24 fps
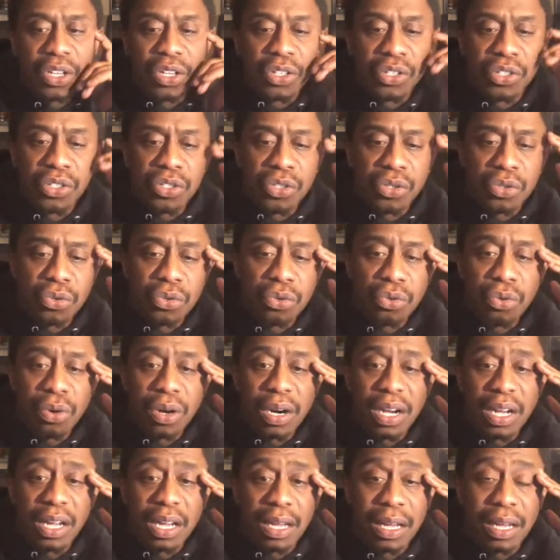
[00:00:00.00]
to
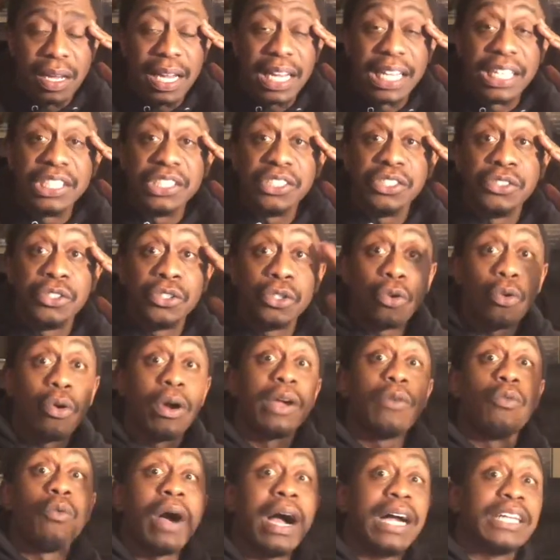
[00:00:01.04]
enjoy
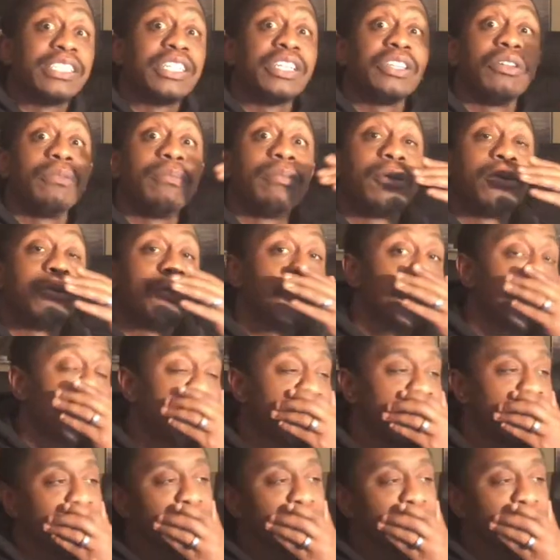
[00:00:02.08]
watching the birds.